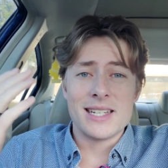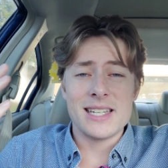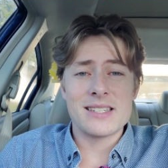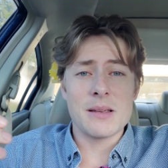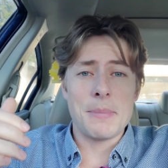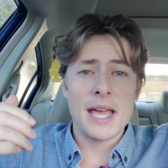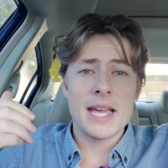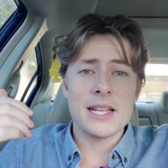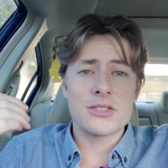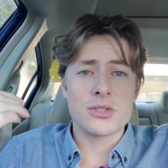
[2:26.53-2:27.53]

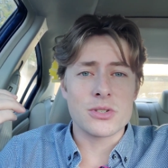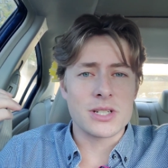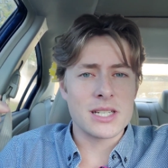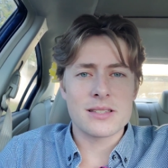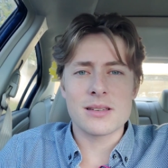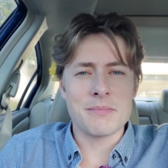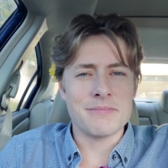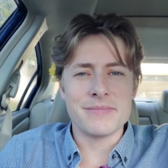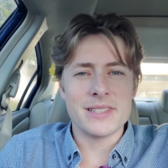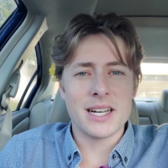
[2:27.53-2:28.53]
dissipates or gets
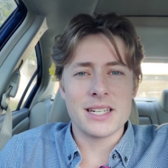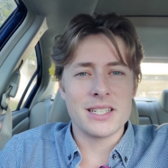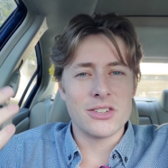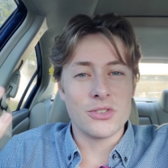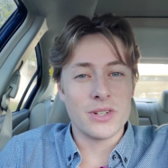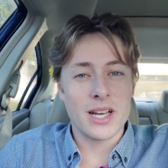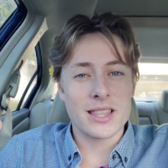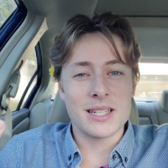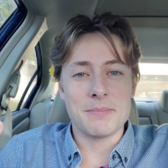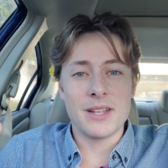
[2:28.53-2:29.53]
some
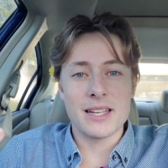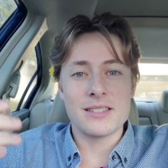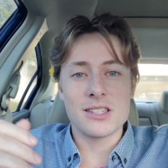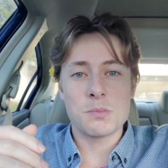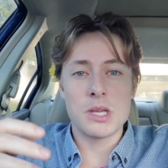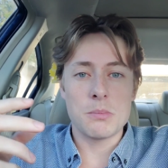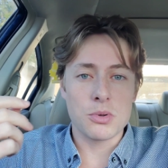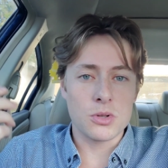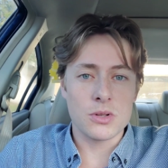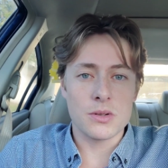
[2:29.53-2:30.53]
not the nicest
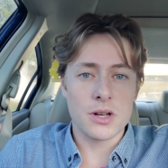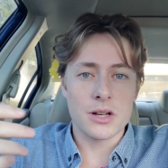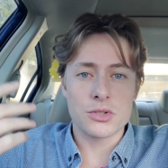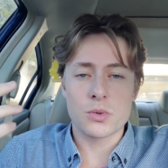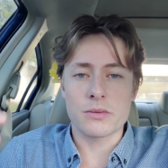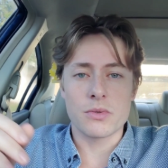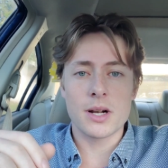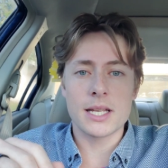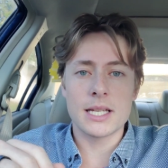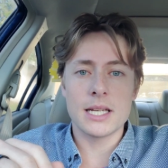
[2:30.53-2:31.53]
people sort of
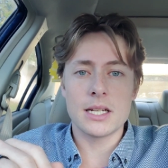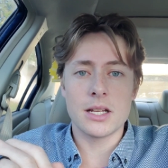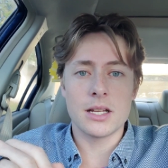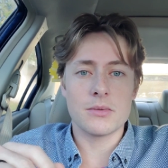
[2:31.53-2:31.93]
running it,